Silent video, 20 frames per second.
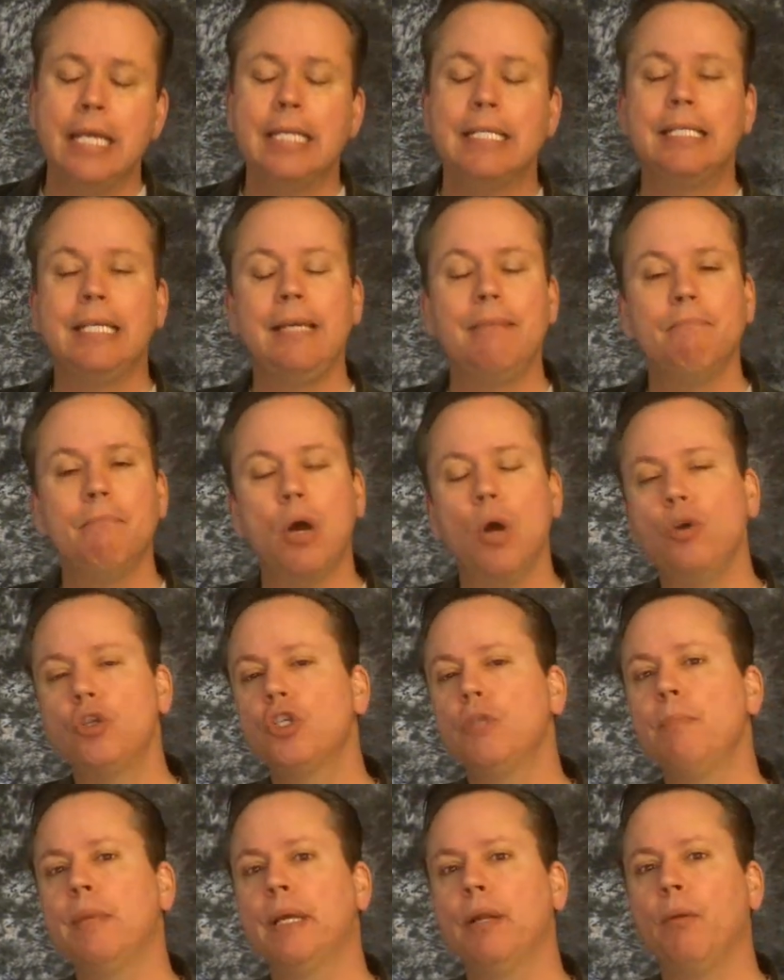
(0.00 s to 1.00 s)
See,
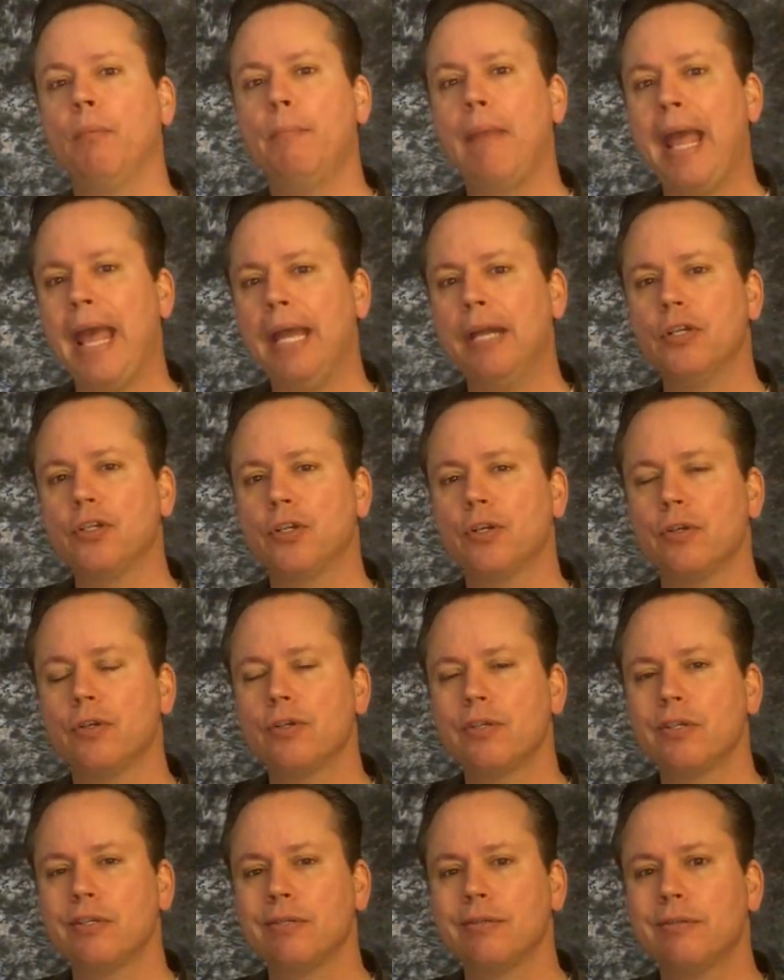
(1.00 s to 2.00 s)
most middle
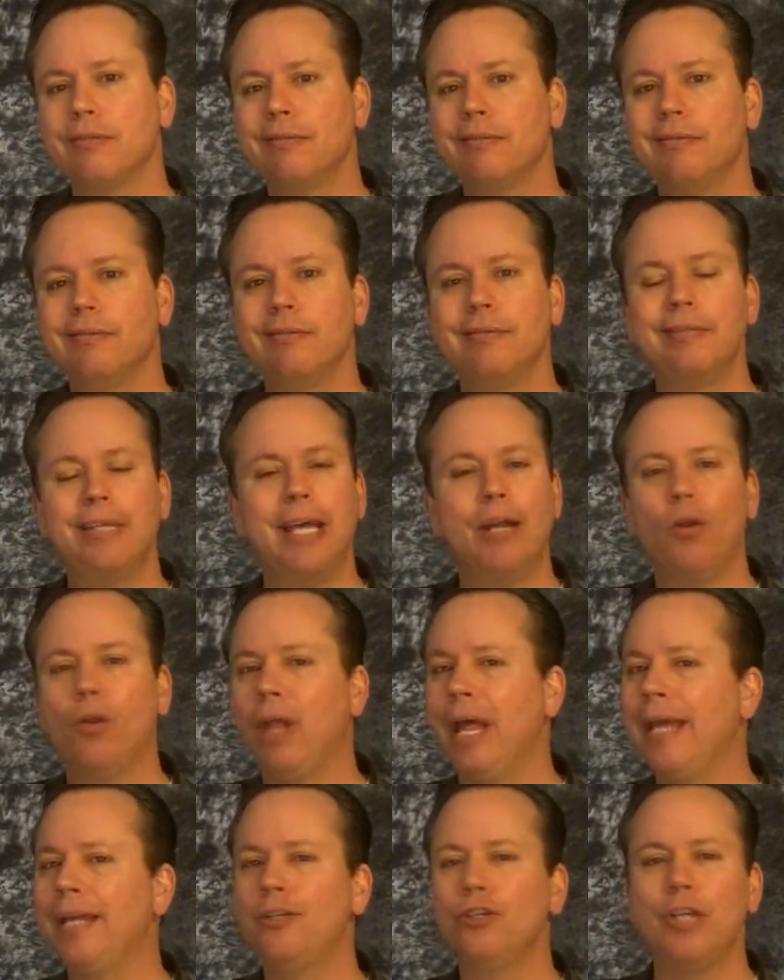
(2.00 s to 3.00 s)
managers, they don't
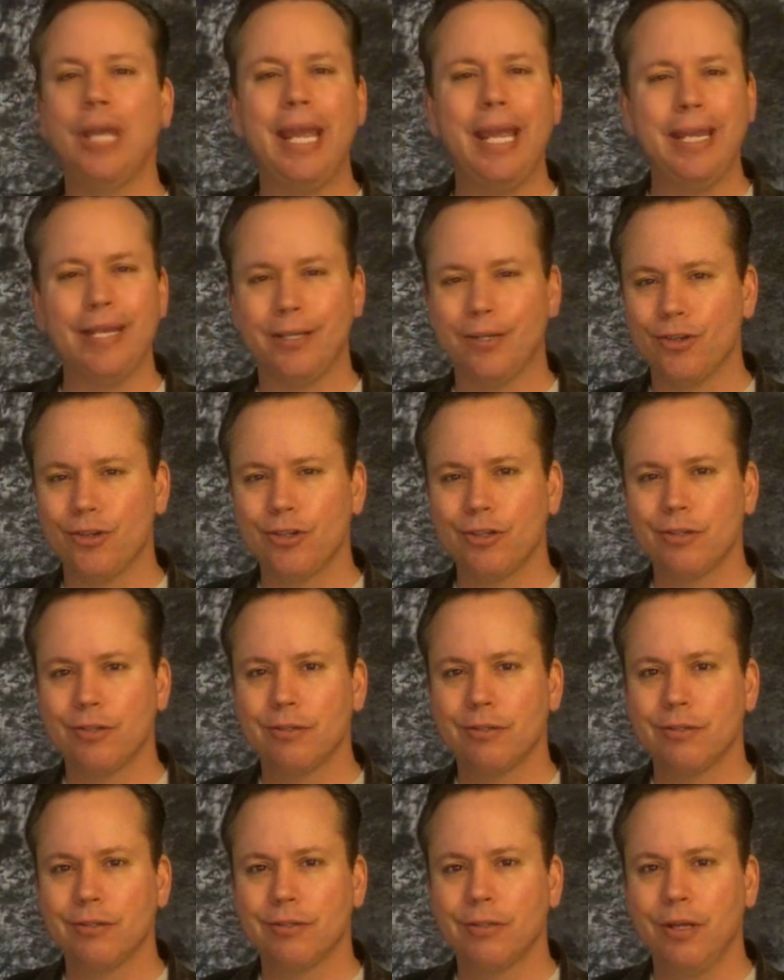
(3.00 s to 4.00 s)
like change,
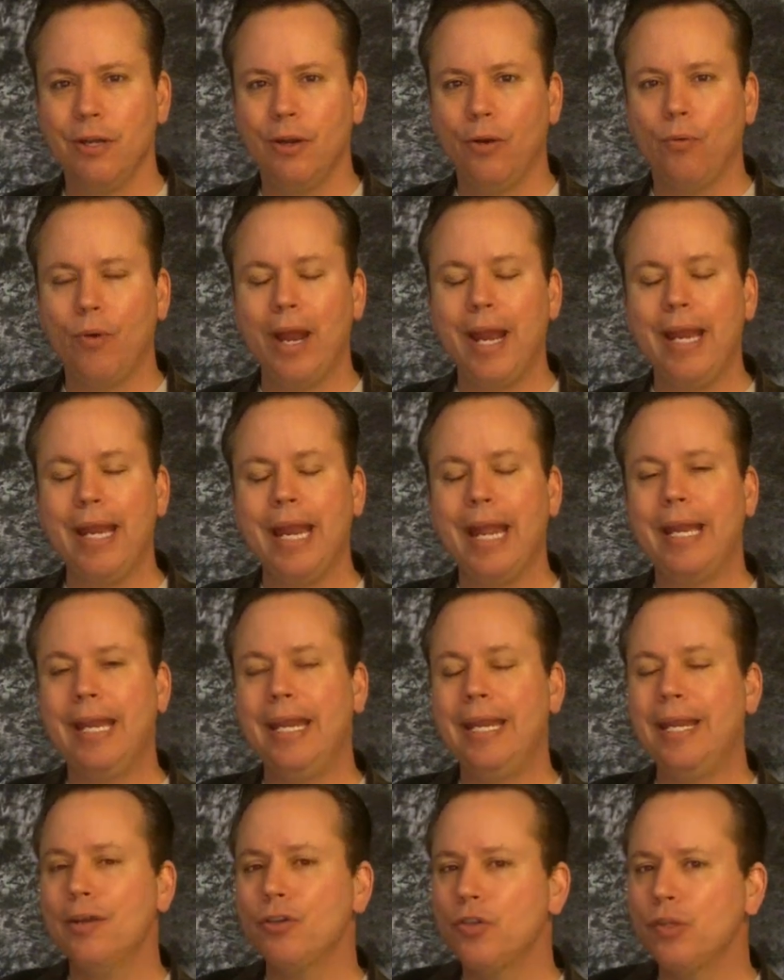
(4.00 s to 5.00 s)
right? And
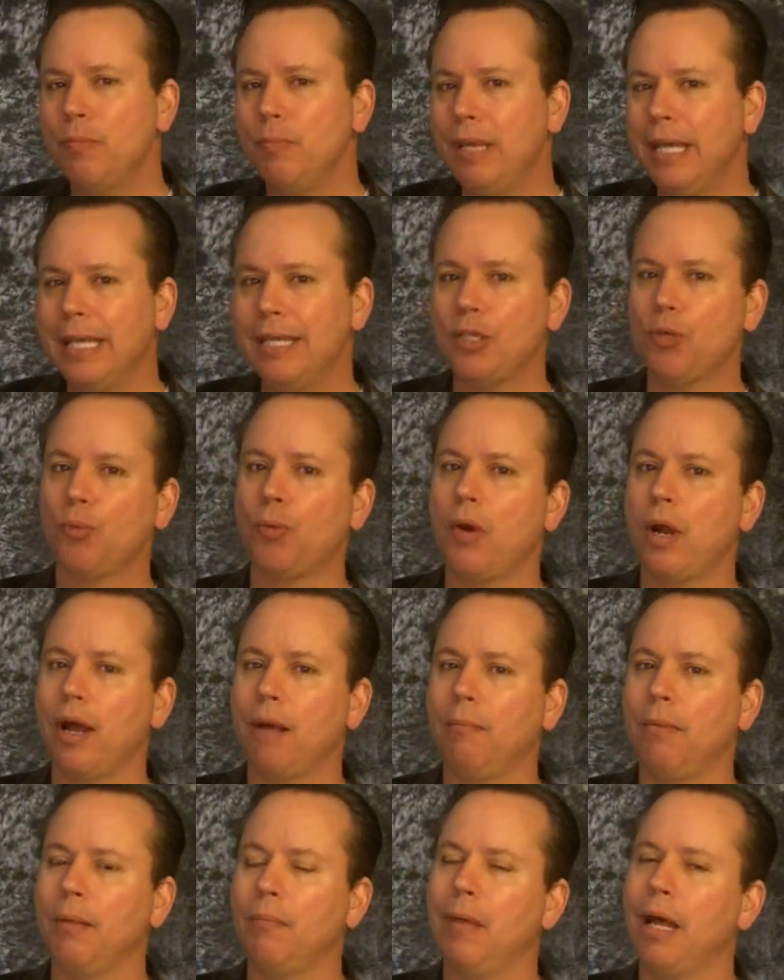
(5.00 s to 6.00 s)
here's the biggest
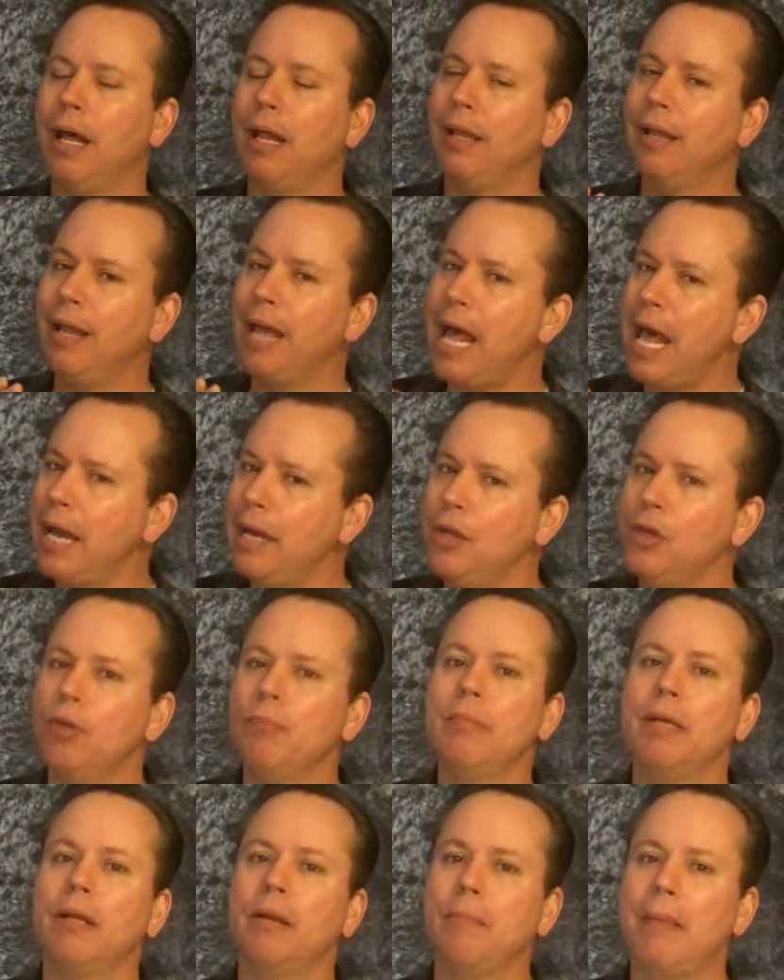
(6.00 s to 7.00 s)
problem a lot of your
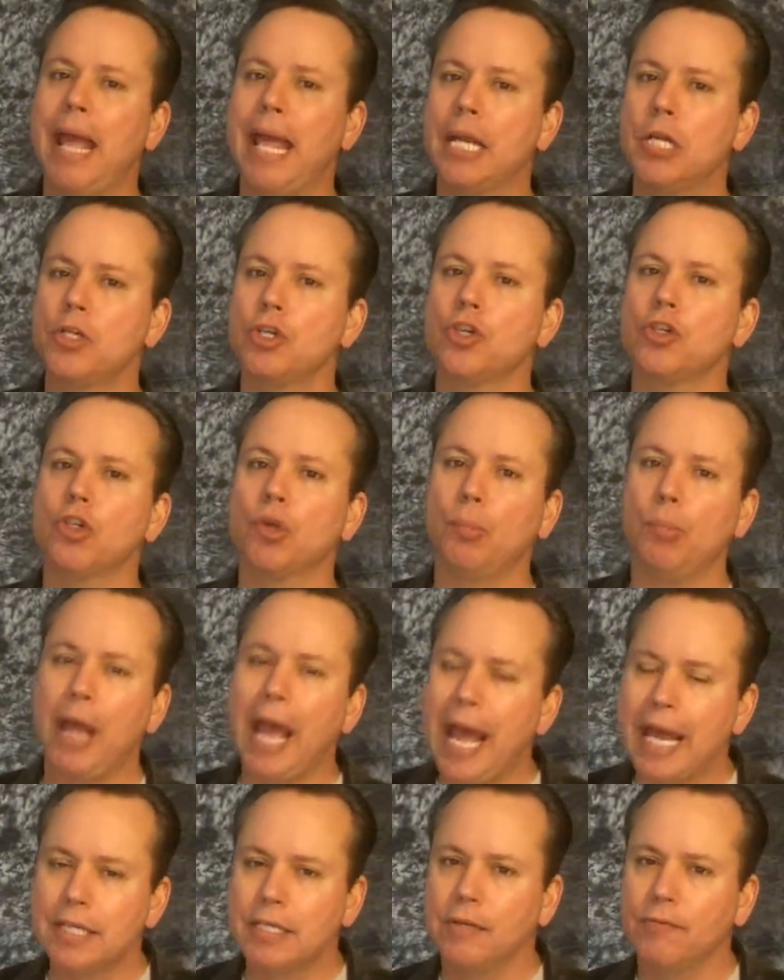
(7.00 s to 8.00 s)
middle managers are
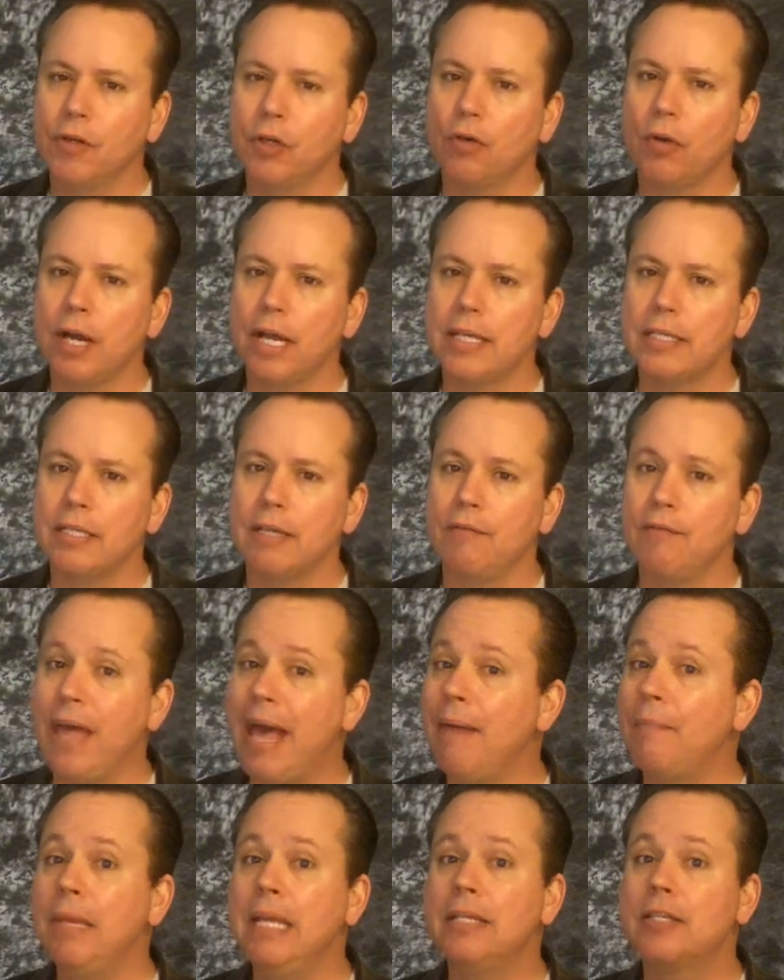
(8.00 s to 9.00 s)
passive aggressive.
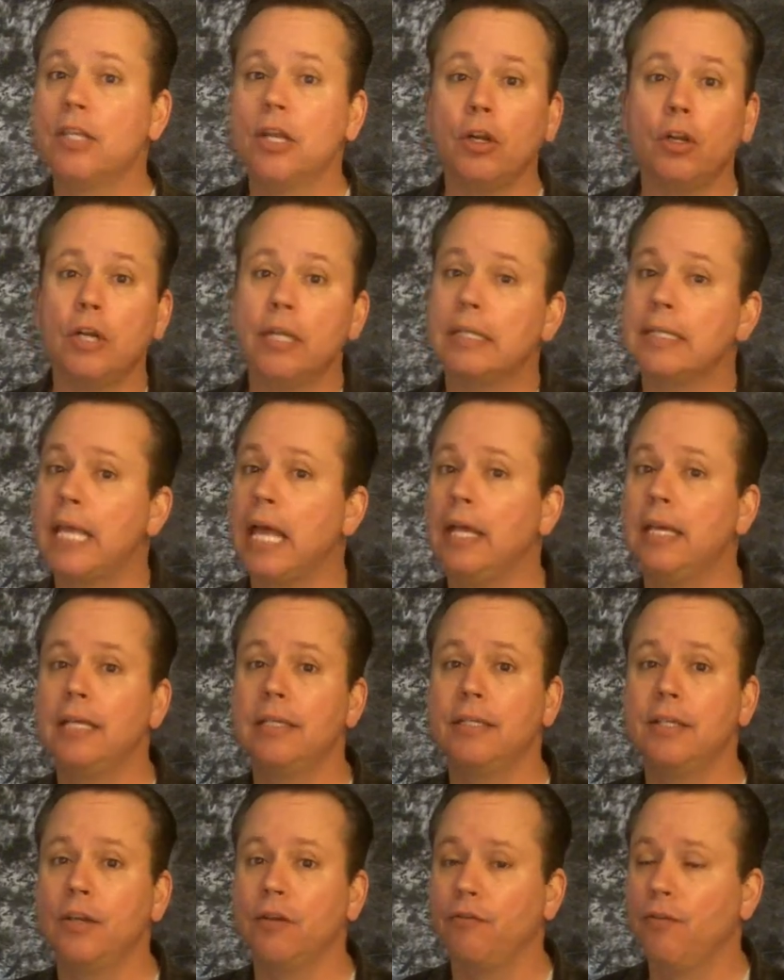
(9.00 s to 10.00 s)
That means they're going to tell you
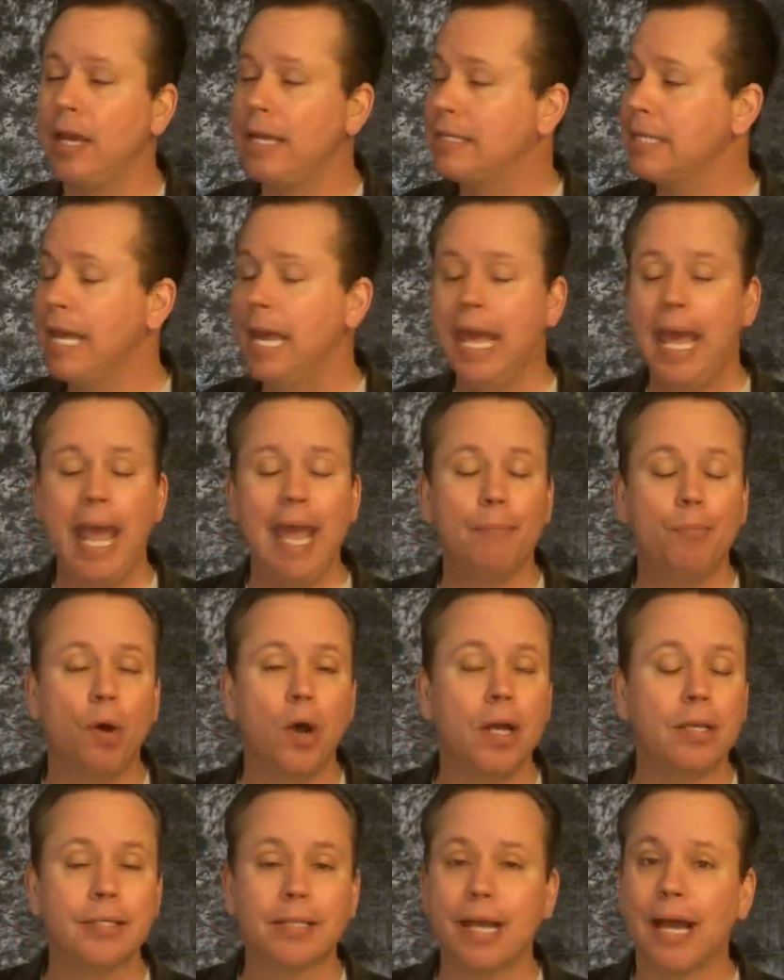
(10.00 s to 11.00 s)
to your face, hey,
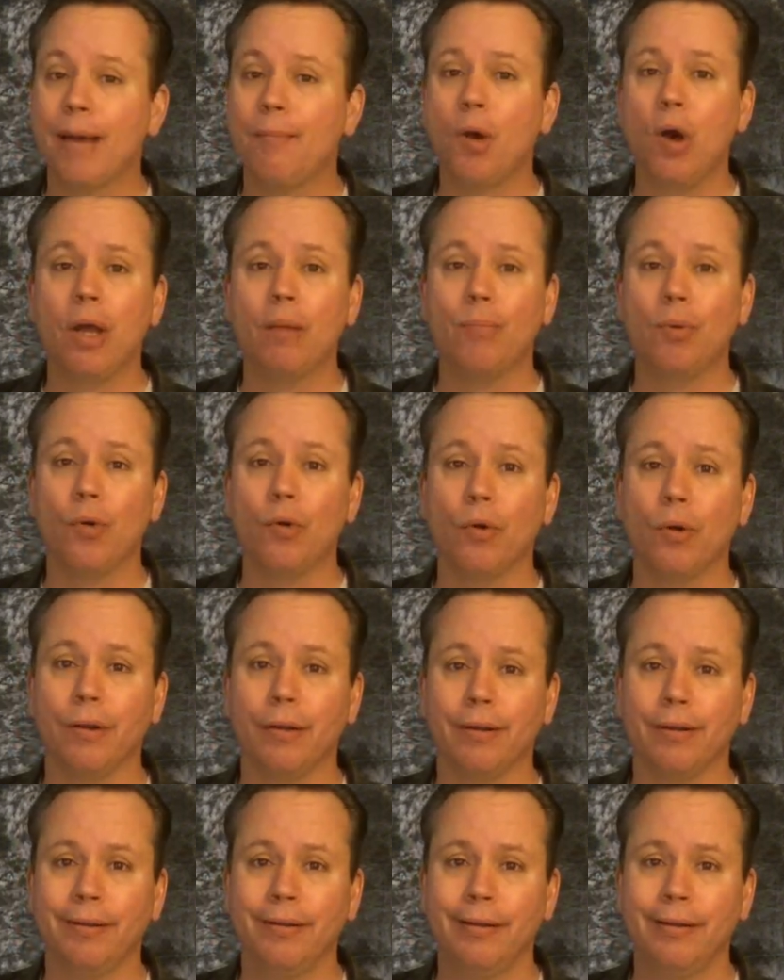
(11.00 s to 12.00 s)
boss, I'm on board.